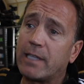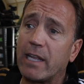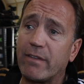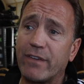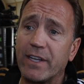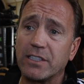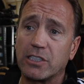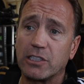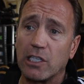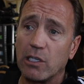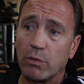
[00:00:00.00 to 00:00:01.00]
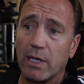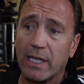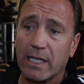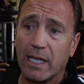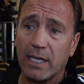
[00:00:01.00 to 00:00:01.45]
defence is a little
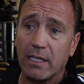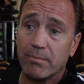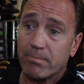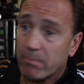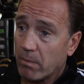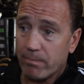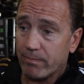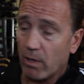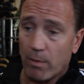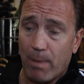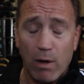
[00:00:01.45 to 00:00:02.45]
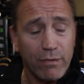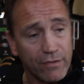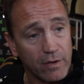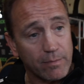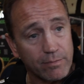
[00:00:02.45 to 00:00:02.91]
leaky on both
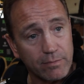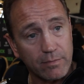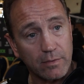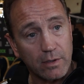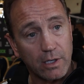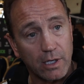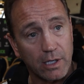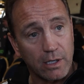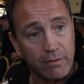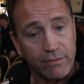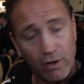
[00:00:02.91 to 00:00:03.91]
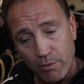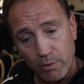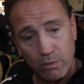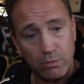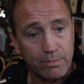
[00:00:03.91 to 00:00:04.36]
of them, and
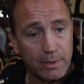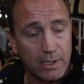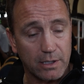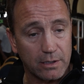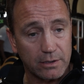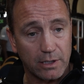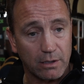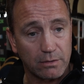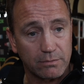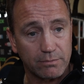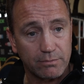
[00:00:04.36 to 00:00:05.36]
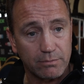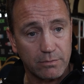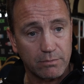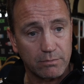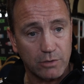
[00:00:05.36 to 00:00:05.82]
vulnerable. But you know,
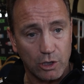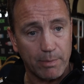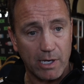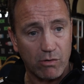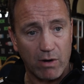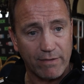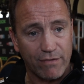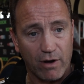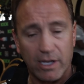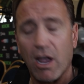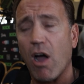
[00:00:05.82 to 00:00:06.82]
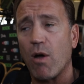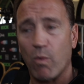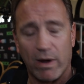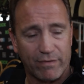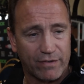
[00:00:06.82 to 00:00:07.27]
it's going to be a great fight.
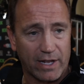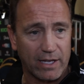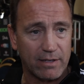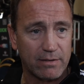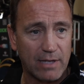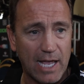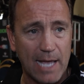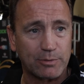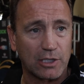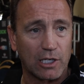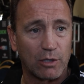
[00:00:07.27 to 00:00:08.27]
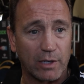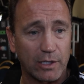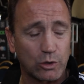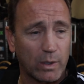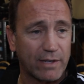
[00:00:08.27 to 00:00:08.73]
Can't wait for that.
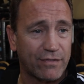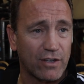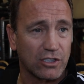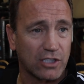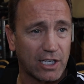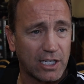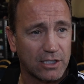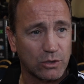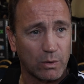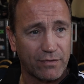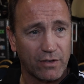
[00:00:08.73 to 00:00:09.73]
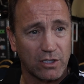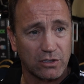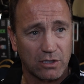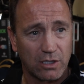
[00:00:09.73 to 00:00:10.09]
Absolutely. 21st, isn't it? 21st.